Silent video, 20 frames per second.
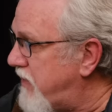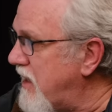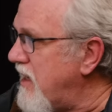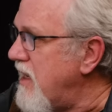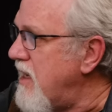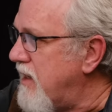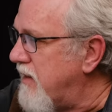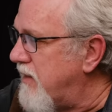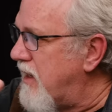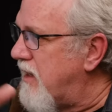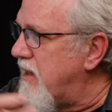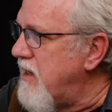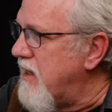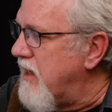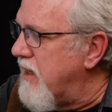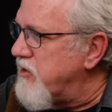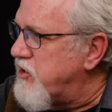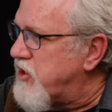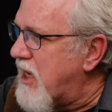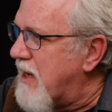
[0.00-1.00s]
thing that
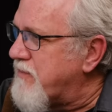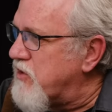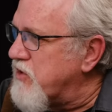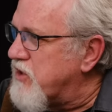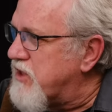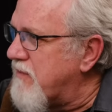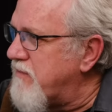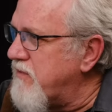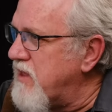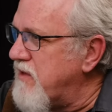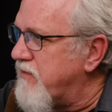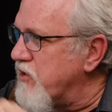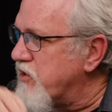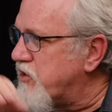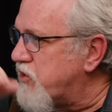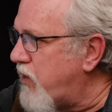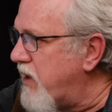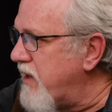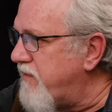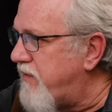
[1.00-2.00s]
in chapter 70, verse
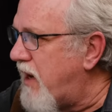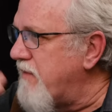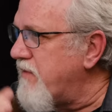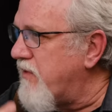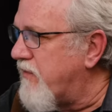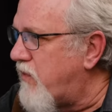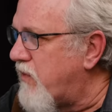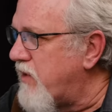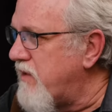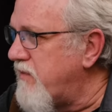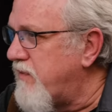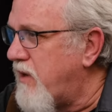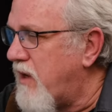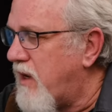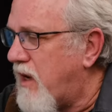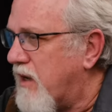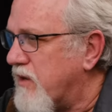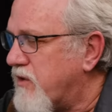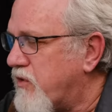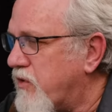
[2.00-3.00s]
25 to, 40,
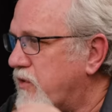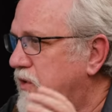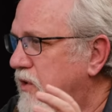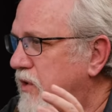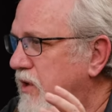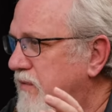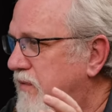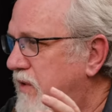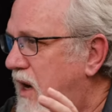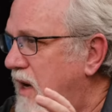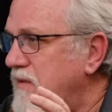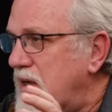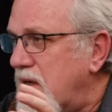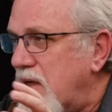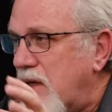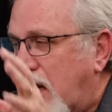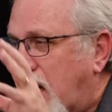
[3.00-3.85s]
uh, to 35,